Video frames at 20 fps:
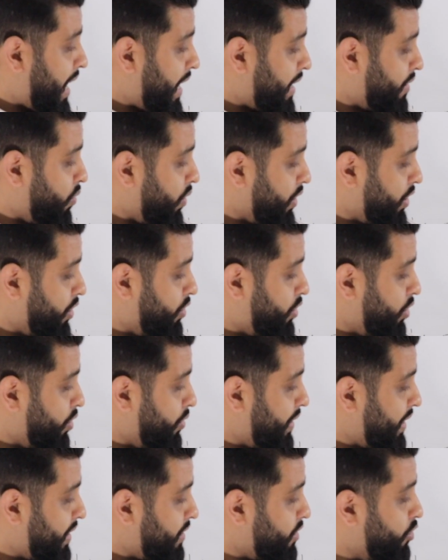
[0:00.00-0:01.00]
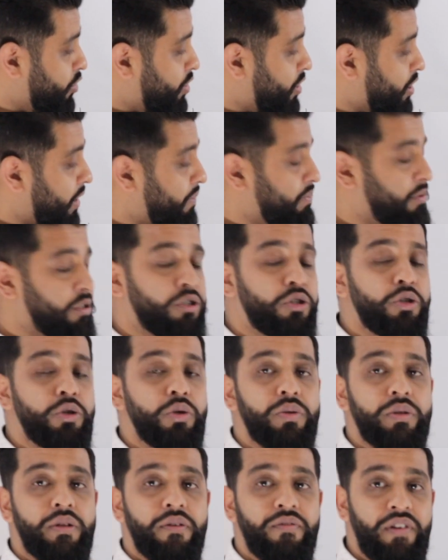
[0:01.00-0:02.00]
And what you do is you
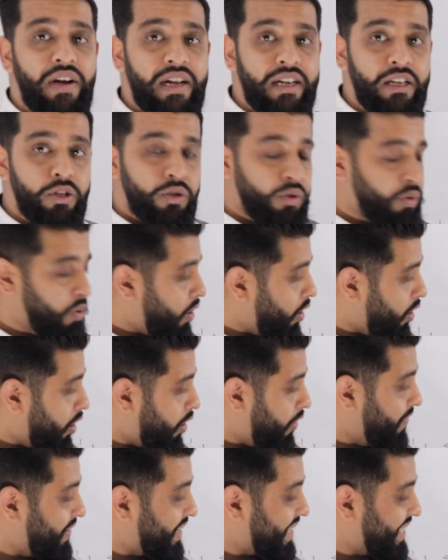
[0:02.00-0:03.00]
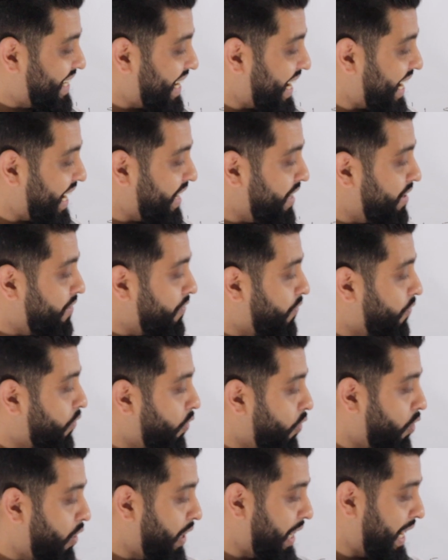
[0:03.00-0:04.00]
substitute the value of 10
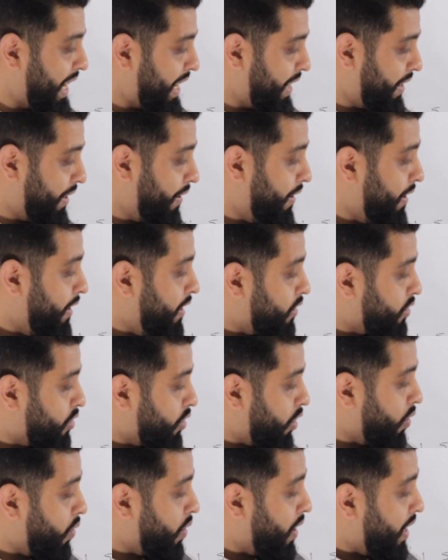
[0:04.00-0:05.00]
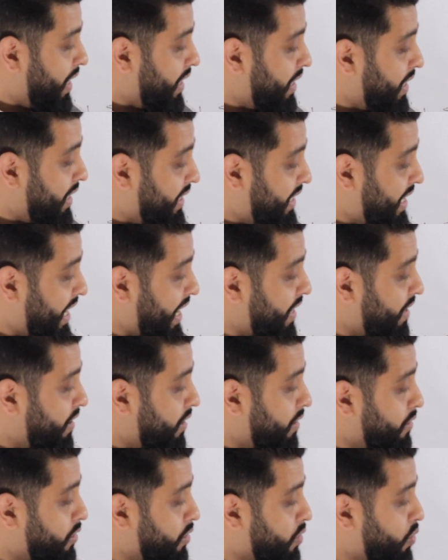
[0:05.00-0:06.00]
for n. So
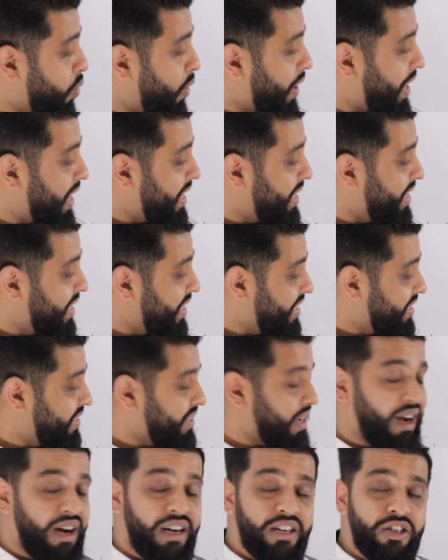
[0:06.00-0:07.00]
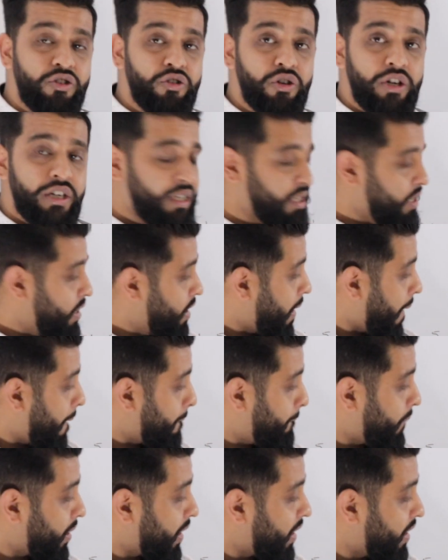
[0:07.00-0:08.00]
10 squared is 100,
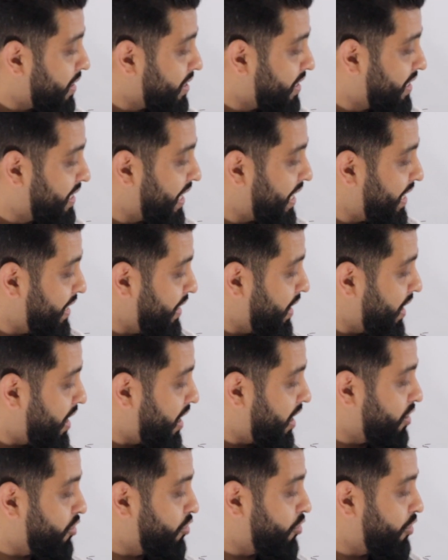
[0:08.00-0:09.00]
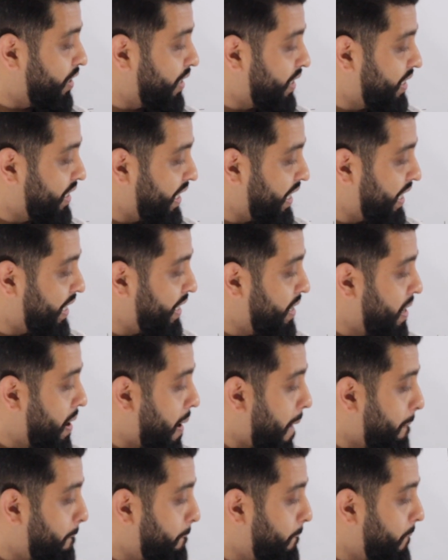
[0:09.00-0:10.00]
plus 10, 110,
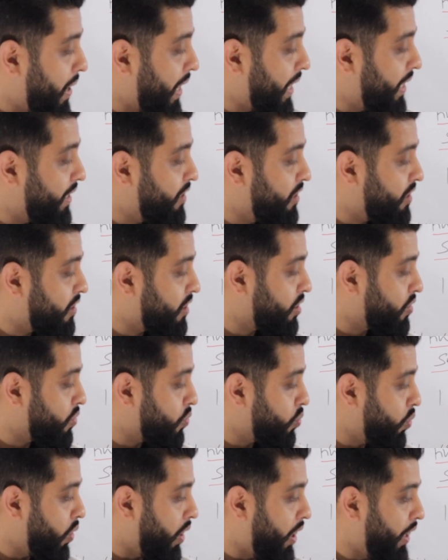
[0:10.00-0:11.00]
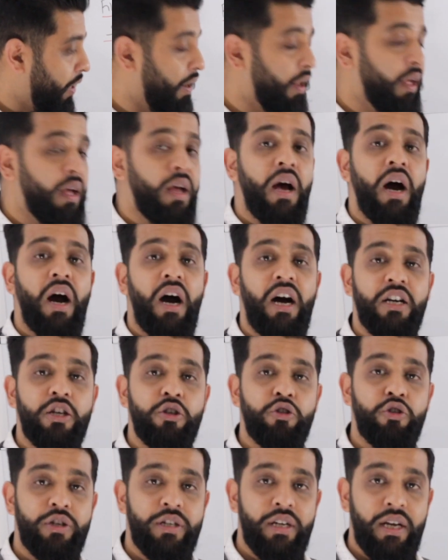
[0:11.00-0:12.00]
minus 1,
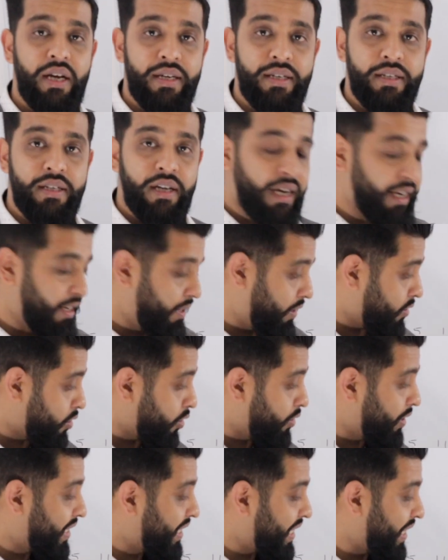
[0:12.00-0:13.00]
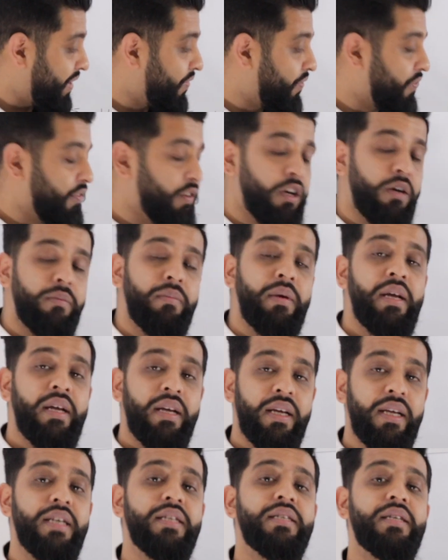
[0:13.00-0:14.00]
109. So the 10th term
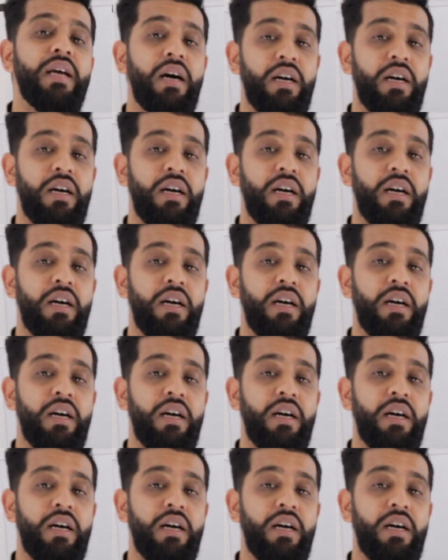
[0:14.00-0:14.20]
is